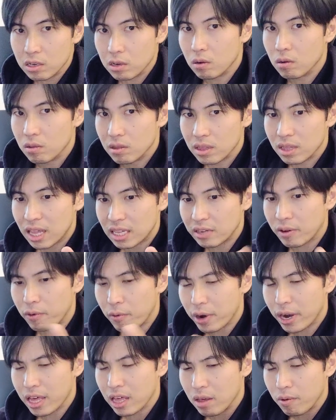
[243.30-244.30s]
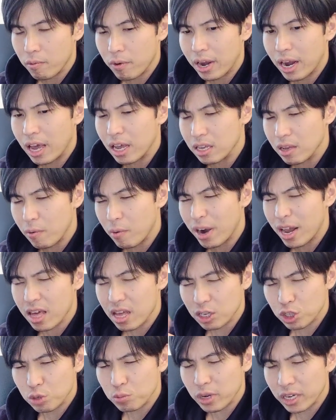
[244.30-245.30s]
You know, that's what I
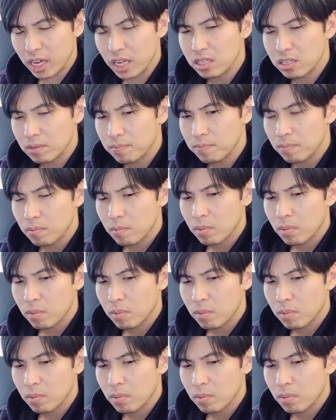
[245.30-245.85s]
assume, I guess.